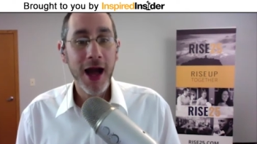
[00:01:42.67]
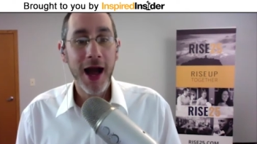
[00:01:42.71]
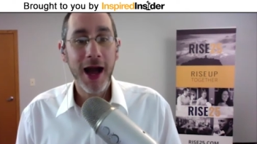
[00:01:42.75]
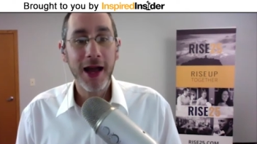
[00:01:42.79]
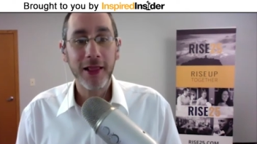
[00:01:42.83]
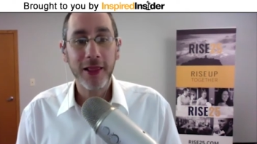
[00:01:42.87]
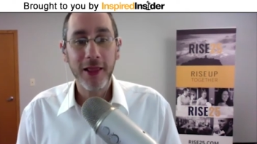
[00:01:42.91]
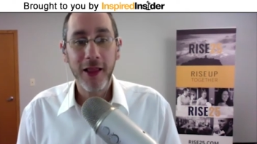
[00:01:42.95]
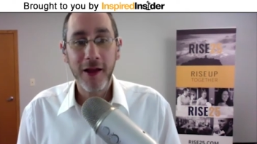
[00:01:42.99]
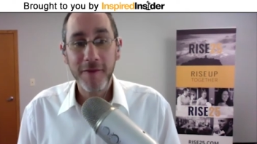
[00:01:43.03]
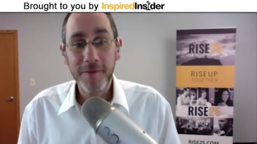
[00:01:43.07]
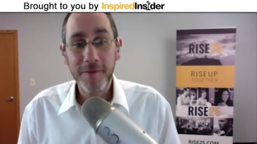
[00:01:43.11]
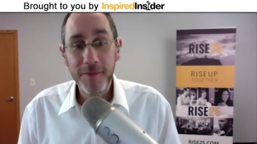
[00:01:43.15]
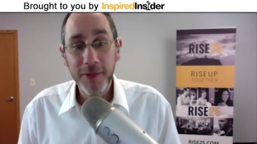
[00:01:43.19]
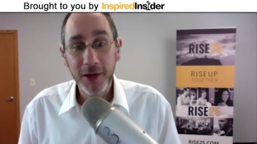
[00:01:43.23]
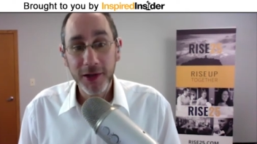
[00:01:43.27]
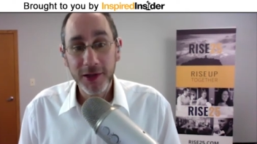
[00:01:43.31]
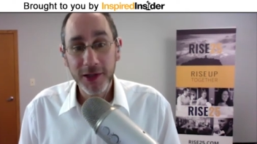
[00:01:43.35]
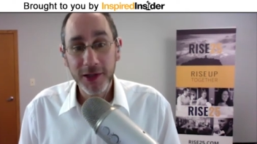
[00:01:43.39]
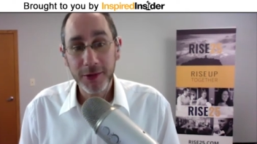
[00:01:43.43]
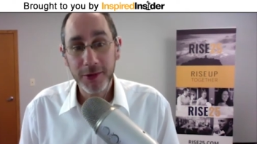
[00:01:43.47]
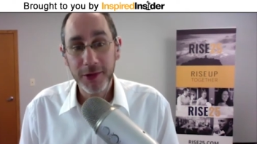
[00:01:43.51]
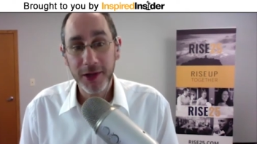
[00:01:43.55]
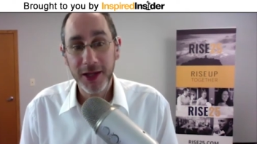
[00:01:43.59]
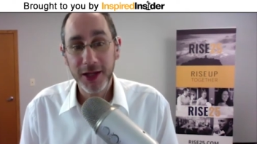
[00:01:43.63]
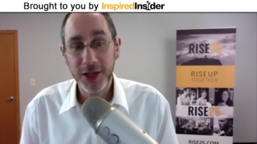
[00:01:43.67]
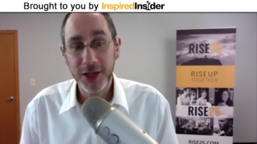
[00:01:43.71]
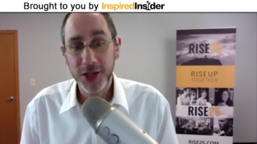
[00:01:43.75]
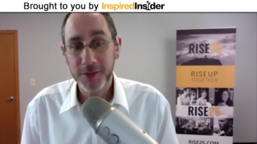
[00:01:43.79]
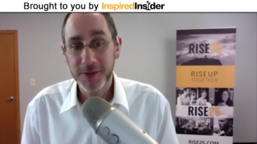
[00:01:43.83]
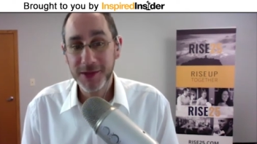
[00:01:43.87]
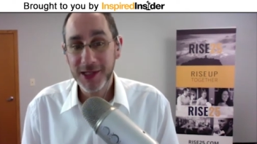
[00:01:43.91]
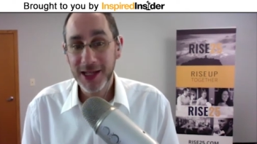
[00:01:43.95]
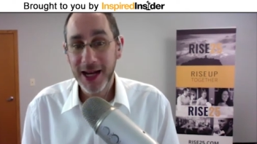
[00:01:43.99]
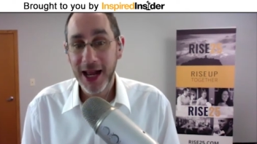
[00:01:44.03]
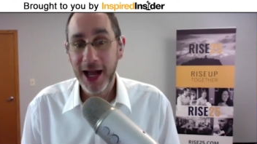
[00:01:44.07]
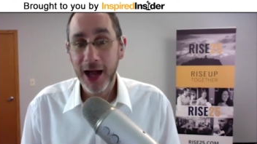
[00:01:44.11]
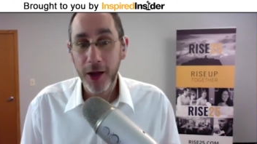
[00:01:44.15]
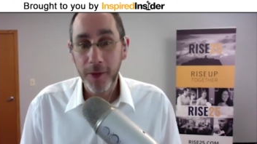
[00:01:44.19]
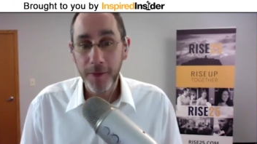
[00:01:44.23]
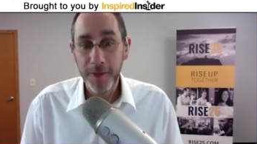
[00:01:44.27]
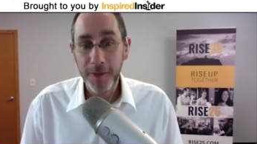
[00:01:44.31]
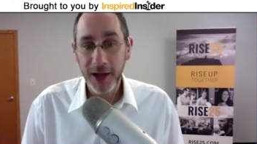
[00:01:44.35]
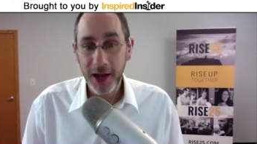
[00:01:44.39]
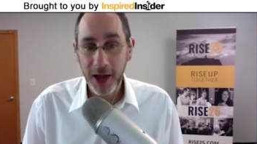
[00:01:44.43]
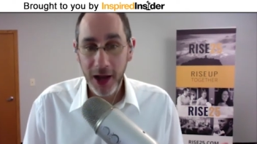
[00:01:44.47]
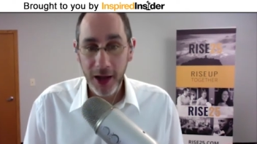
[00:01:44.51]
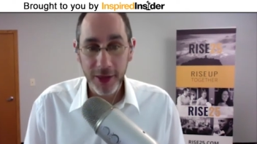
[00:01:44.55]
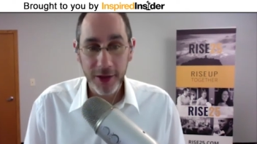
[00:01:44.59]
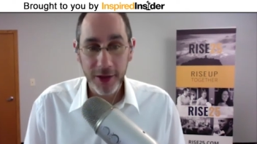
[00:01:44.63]
I love building relationships and
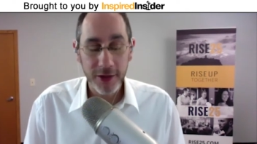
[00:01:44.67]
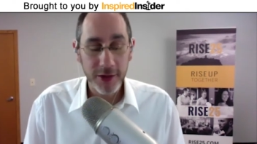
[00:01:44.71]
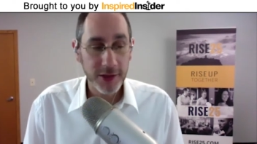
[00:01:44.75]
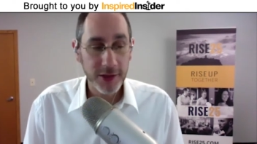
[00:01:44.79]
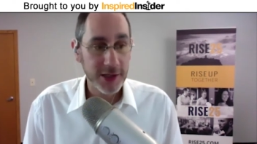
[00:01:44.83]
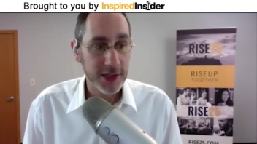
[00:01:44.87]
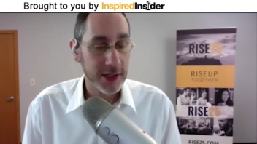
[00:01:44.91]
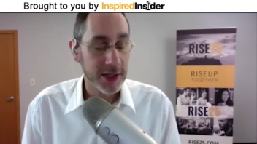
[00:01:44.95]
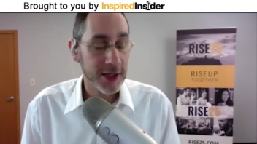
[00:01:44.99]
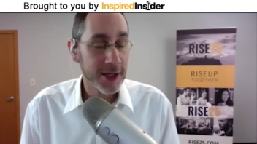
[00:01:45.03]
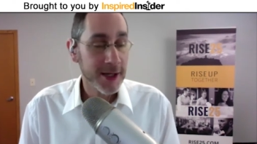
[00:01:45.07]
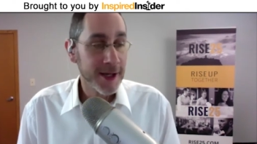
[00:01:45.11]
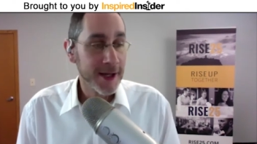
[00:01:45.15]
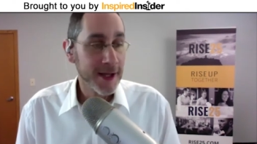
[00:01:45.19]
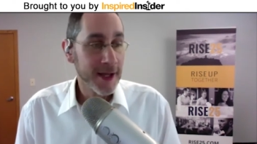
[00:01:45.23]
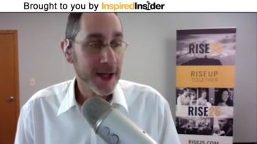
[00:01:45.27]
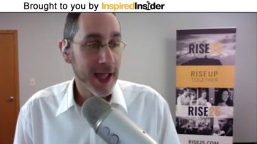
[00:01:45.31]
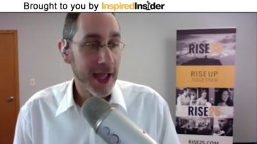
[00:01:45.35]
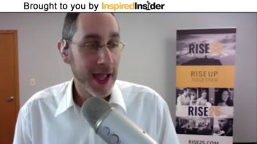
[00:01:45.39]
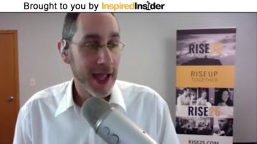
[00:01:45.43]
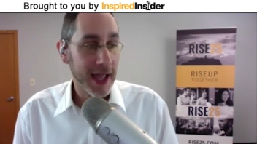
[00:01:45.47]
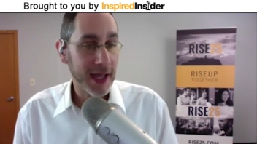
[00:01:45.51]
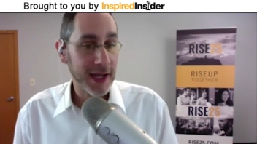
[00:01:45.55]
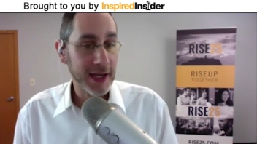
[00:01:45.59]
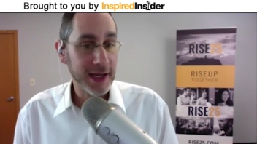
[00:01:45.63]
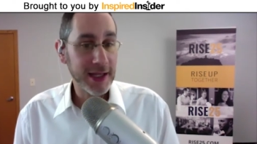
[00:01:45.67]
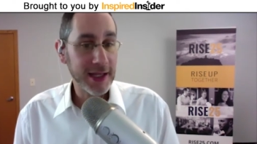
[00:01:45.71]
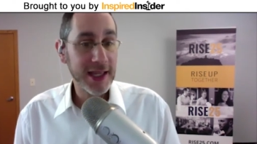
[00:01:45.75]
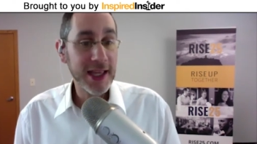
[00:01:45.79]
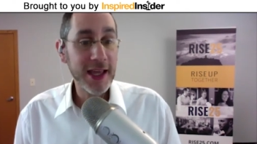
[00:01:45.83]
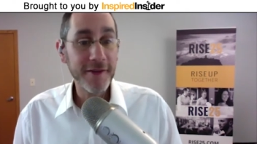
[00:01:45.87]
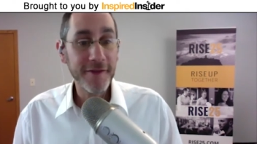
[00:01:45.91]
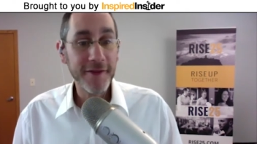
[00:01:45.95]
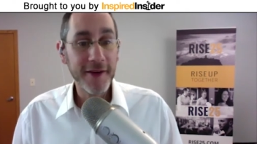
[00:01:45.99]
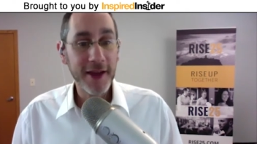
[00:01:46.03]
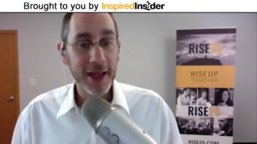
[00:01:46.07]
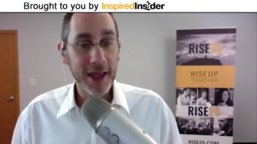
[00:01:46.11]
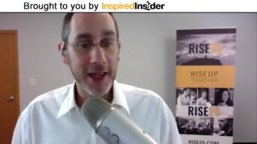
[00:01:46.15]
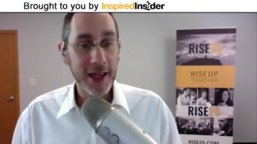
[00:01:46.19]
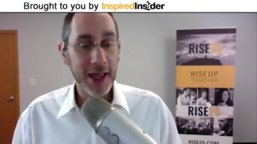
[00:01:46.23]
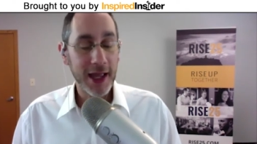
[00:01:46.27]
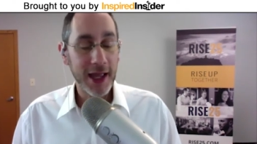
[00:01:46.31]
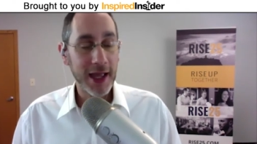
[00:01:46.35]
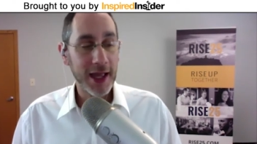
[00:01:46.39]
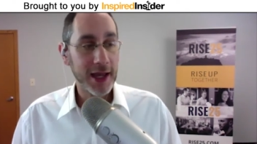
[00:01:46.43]
helping others and giving.